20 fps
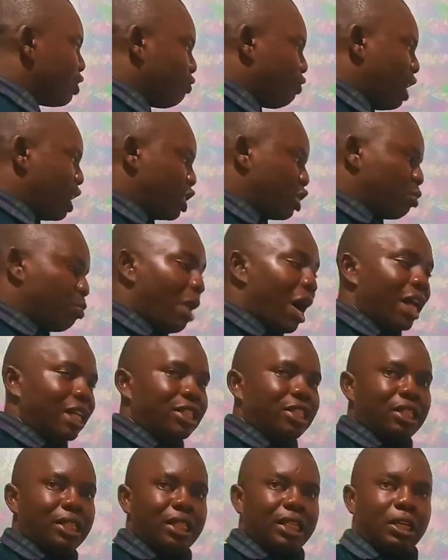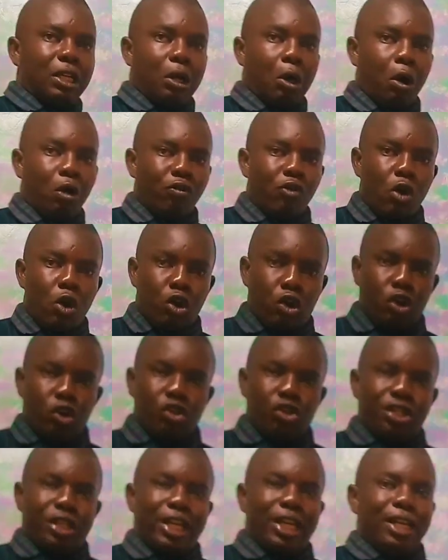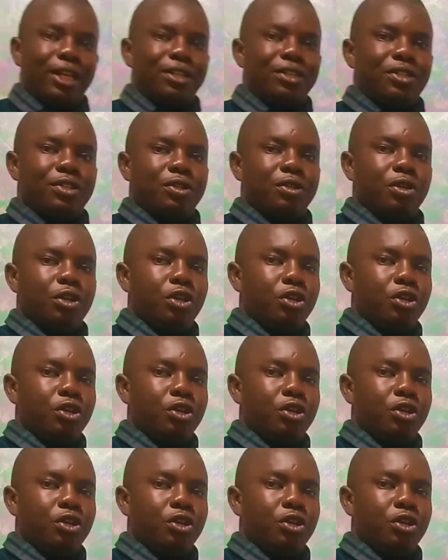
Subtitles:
first part of oral skills.